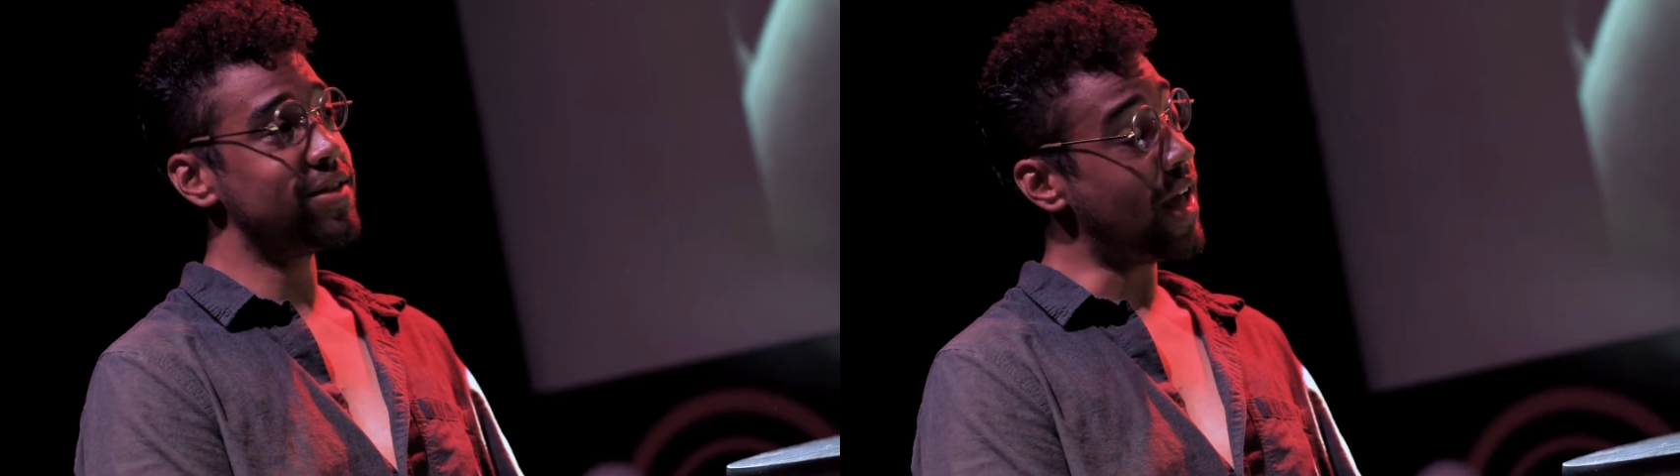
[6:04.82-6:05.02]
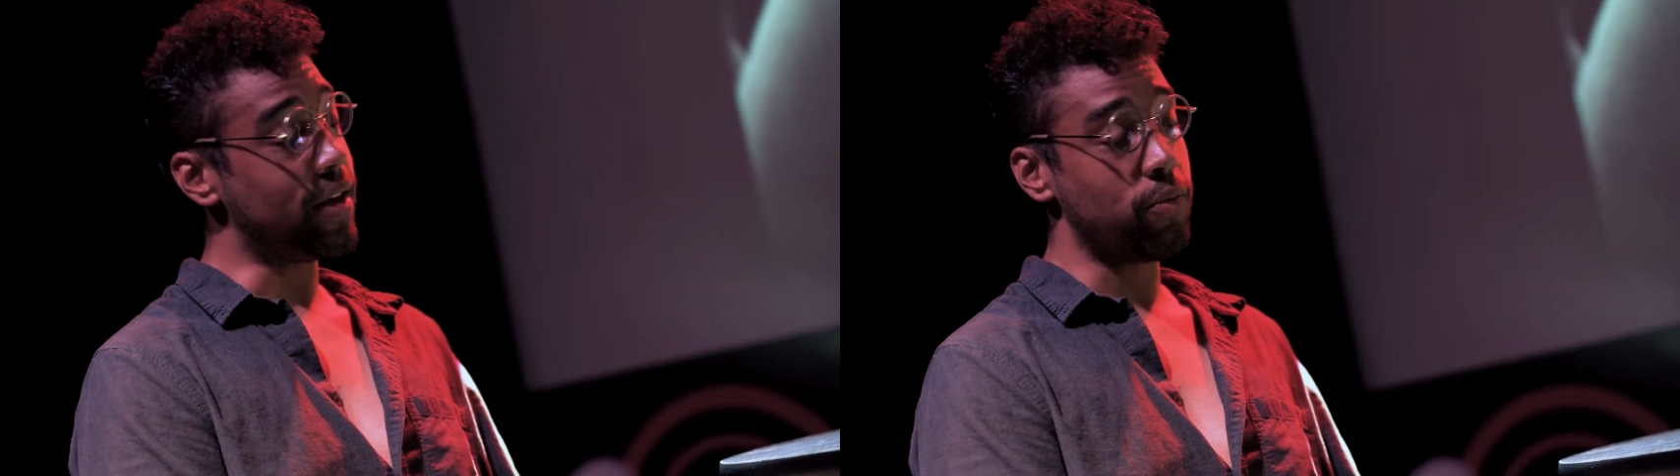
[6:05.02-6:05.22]

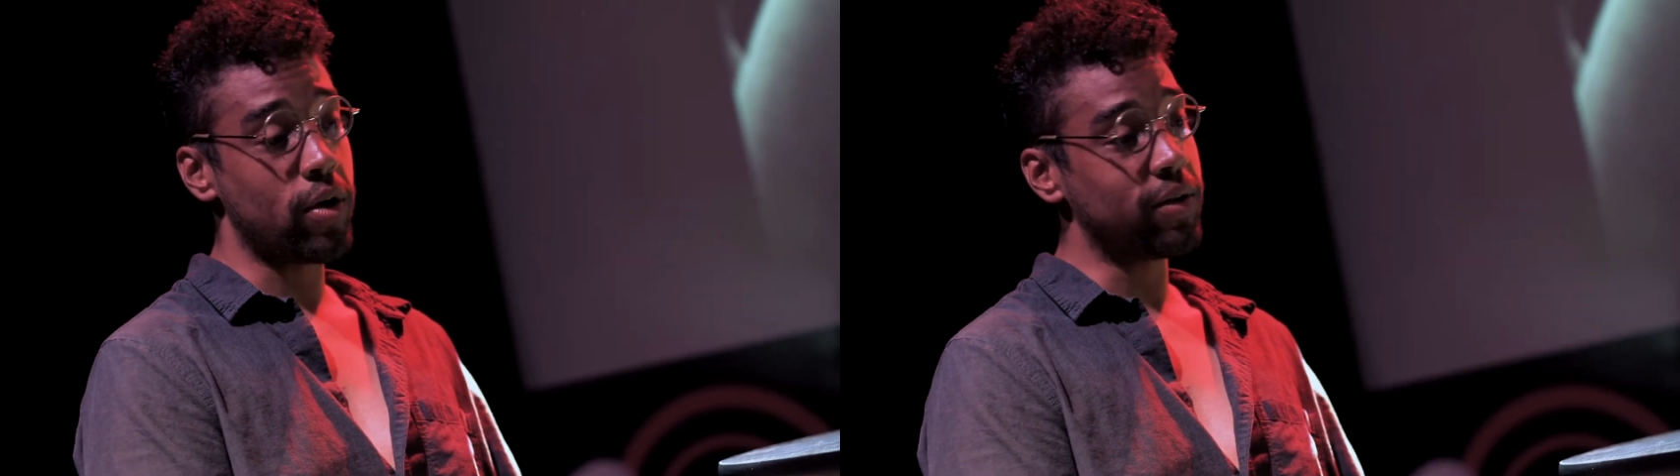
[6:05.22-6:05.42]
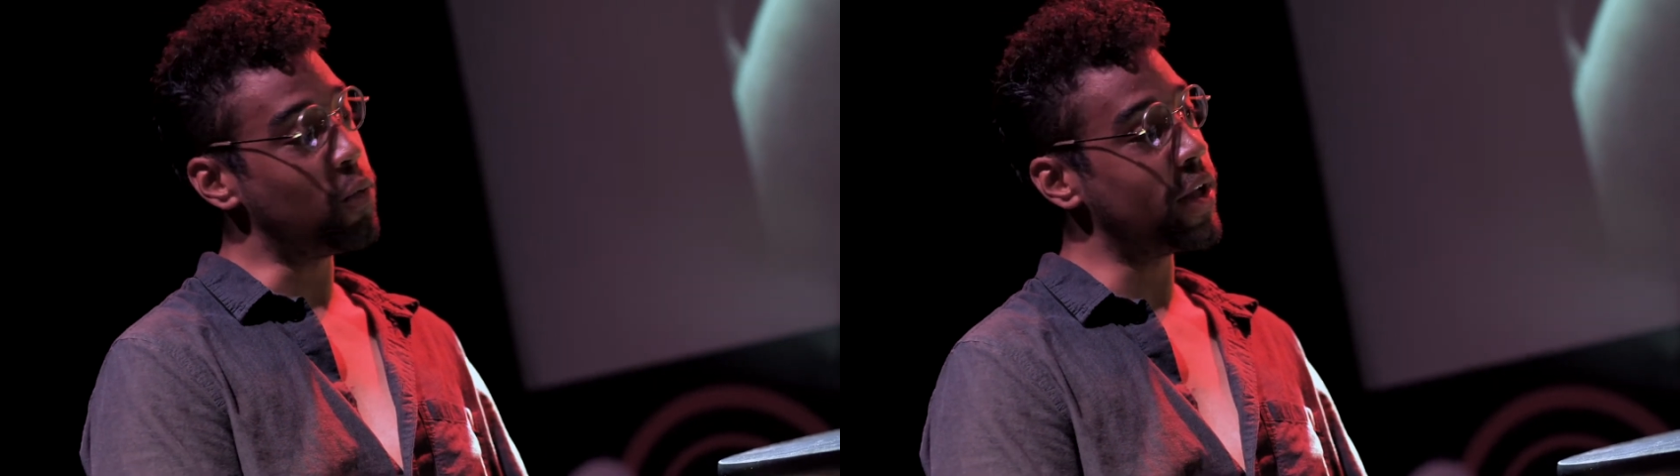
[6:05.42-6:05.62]
yeah,
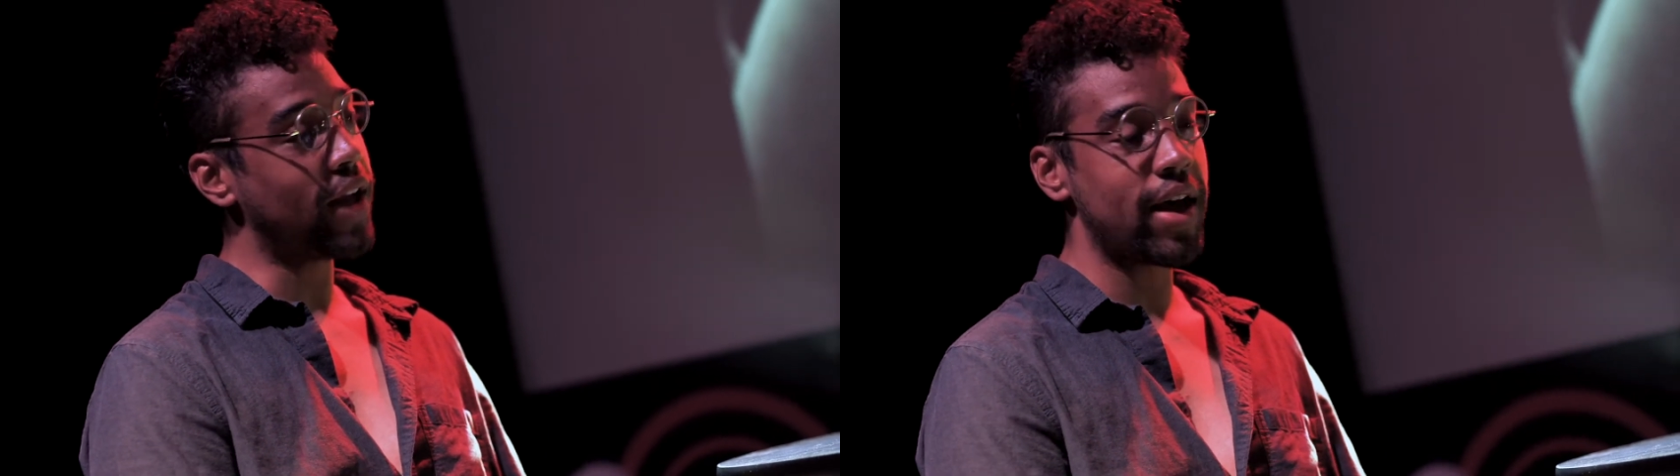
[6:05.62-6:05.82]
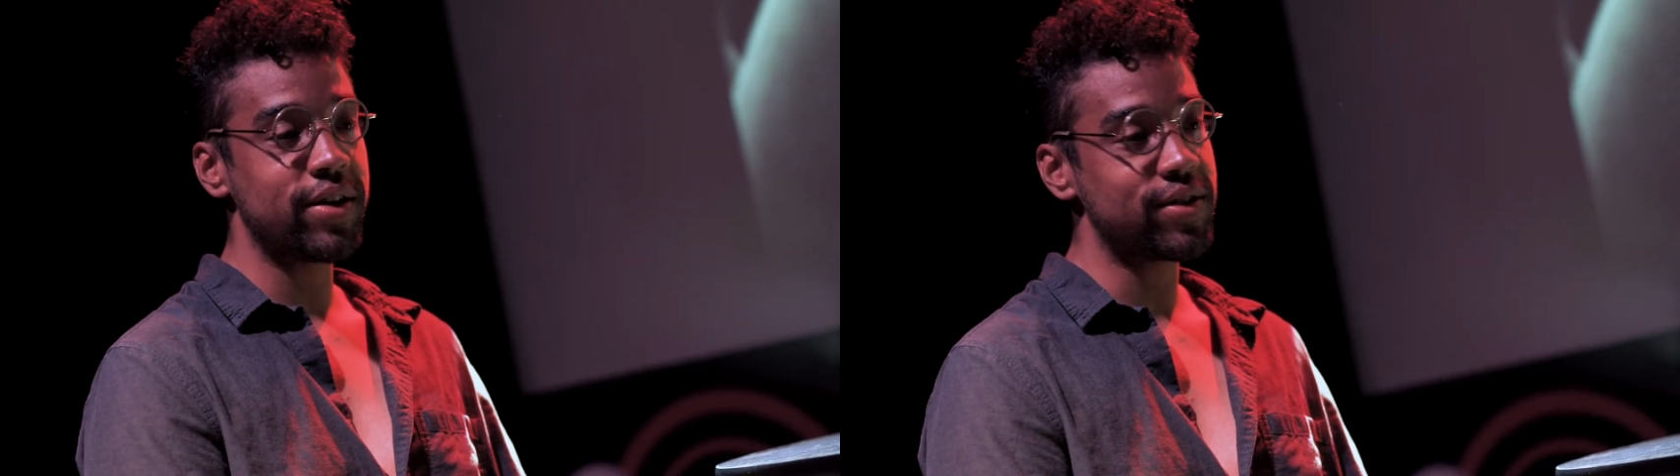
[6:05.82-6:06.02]
one
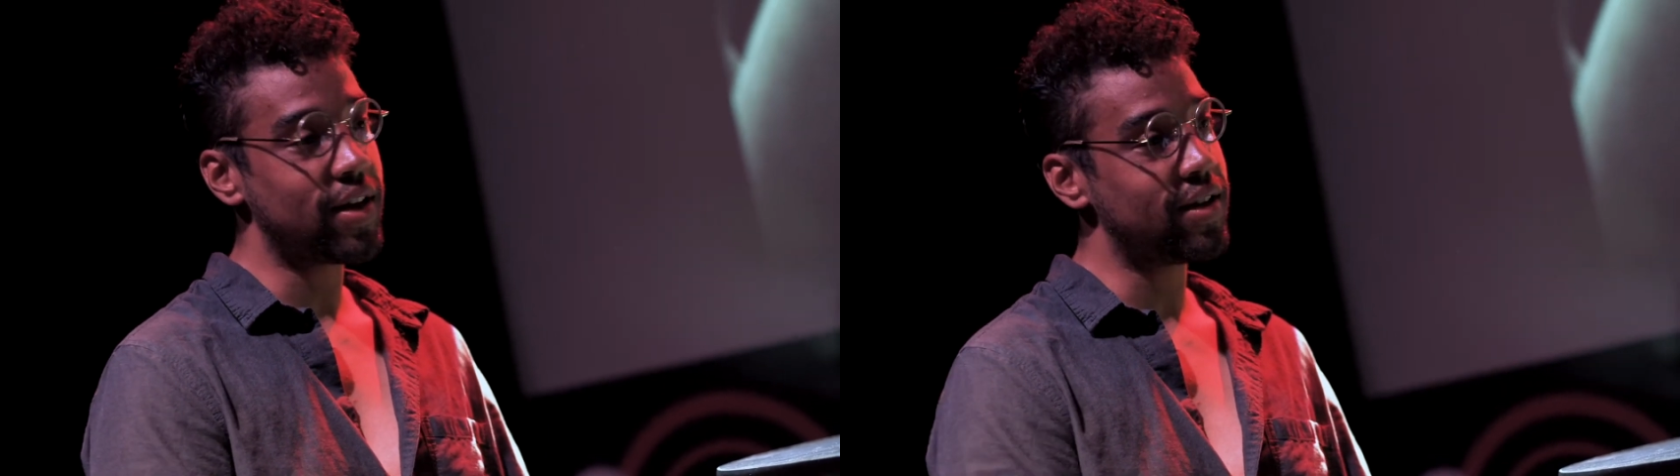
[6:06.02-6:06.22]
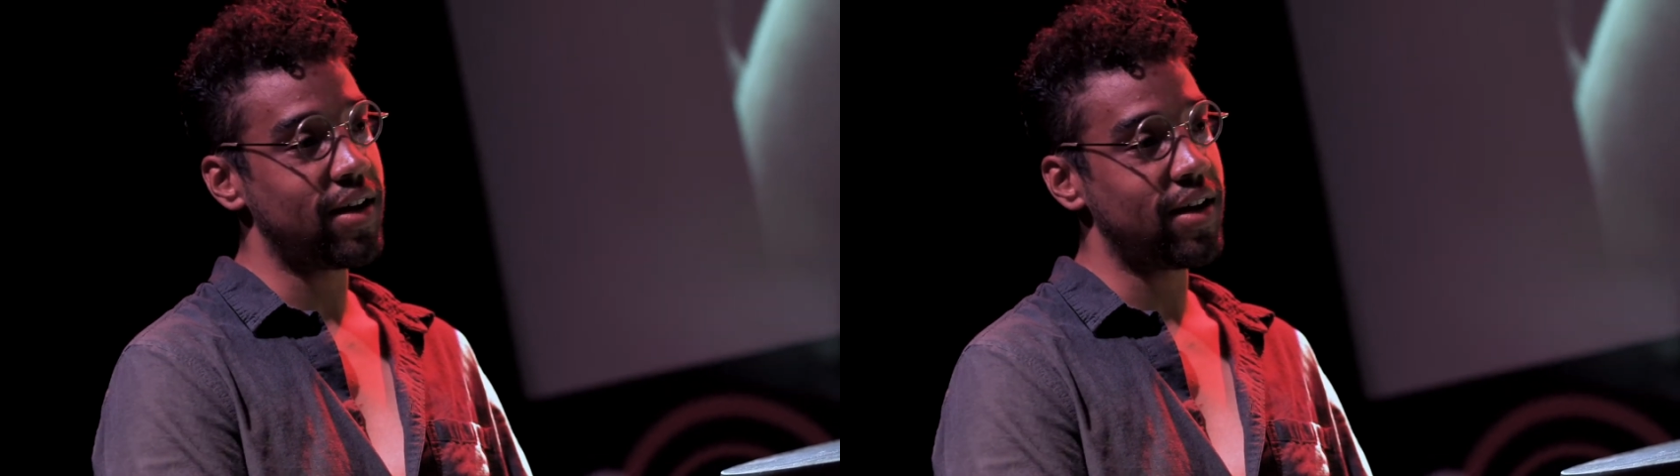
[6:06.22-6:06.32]
guy said,